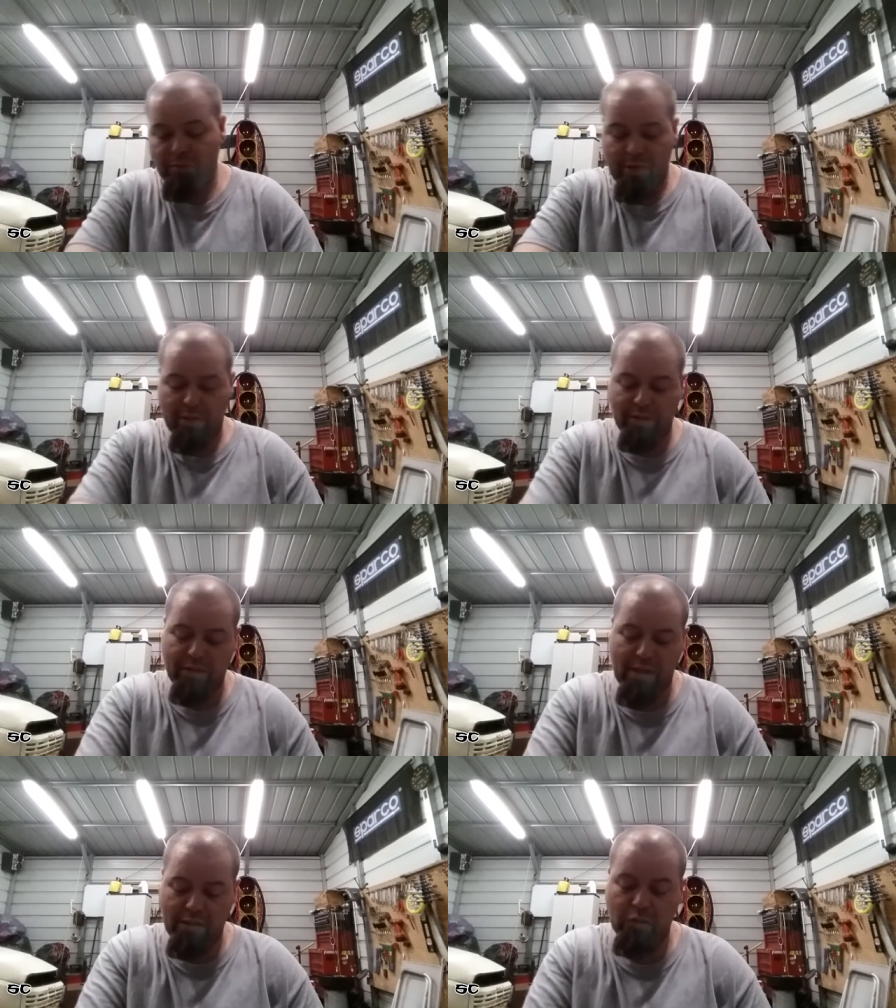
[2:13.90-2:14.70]
somebody has
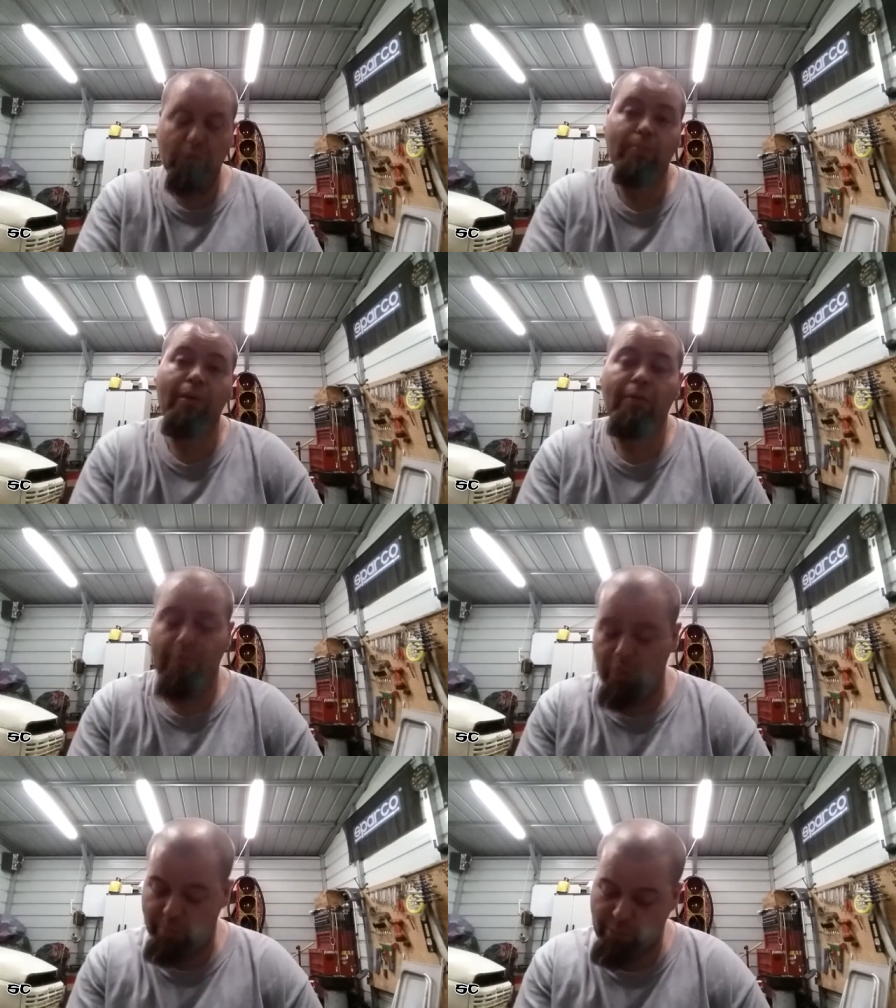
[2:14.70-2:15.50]
got two bed
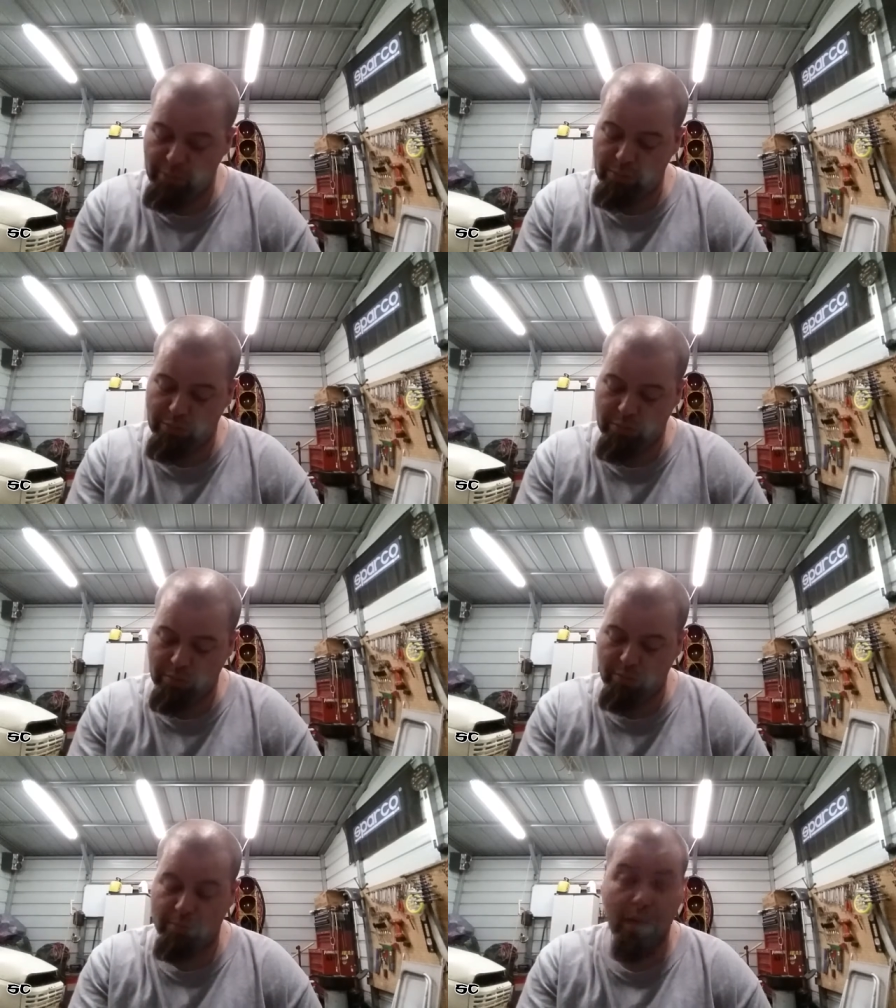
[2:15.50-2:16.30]
rail posts
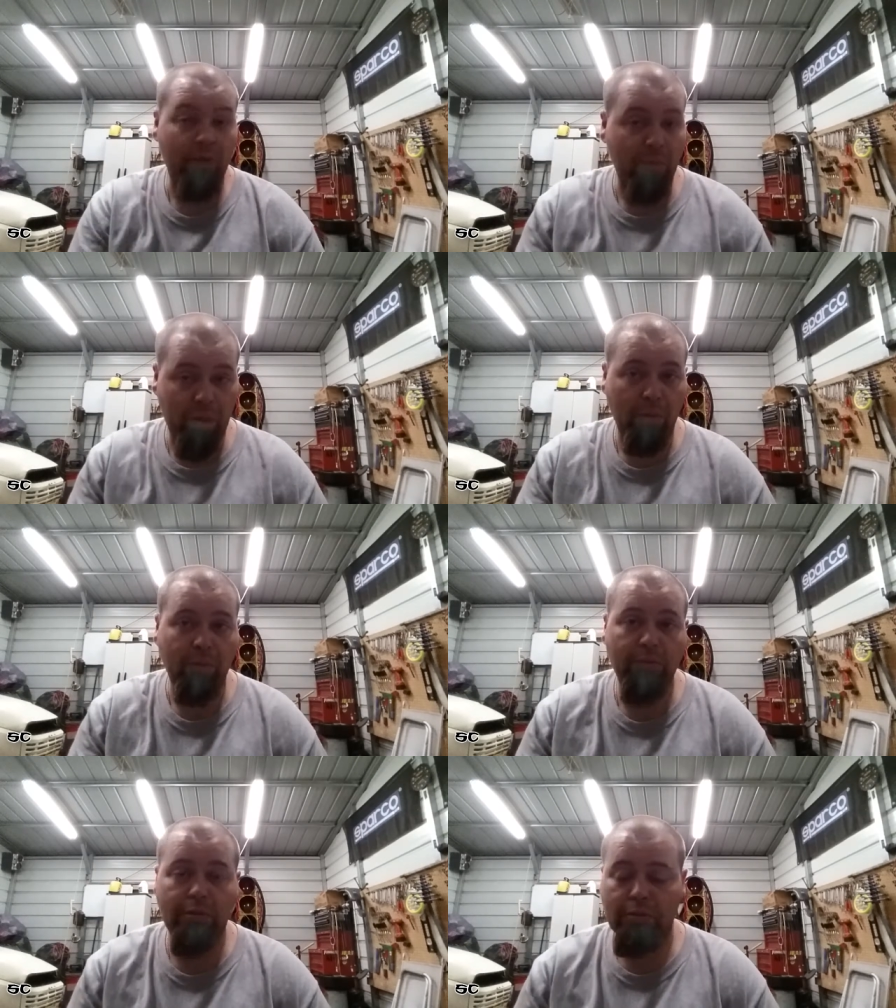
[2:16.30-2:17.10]
like the metal
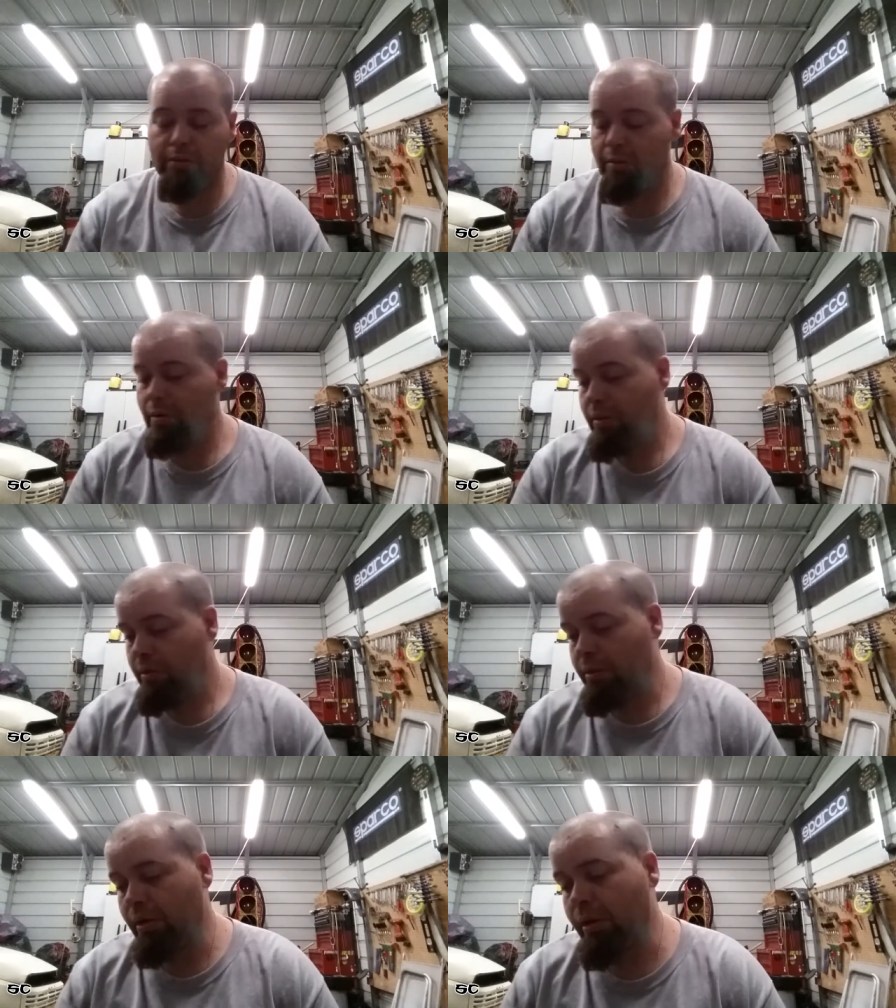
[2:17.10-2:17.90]
ones,
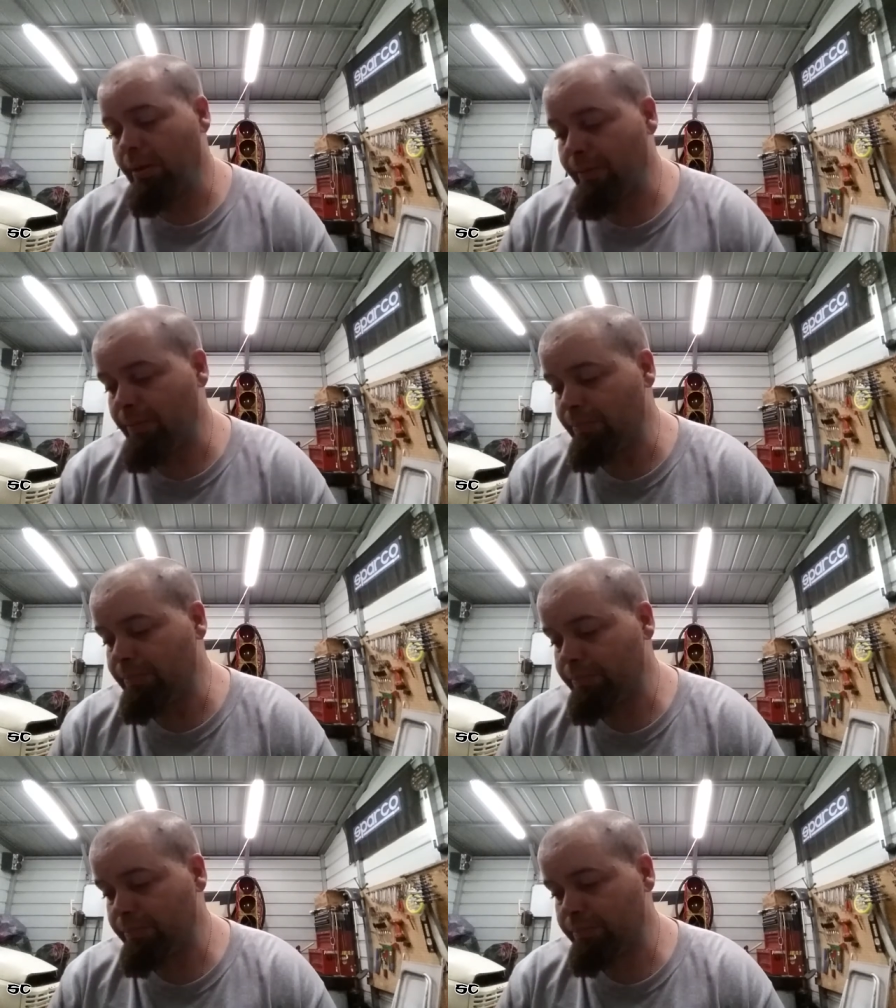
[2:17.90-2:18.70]
um,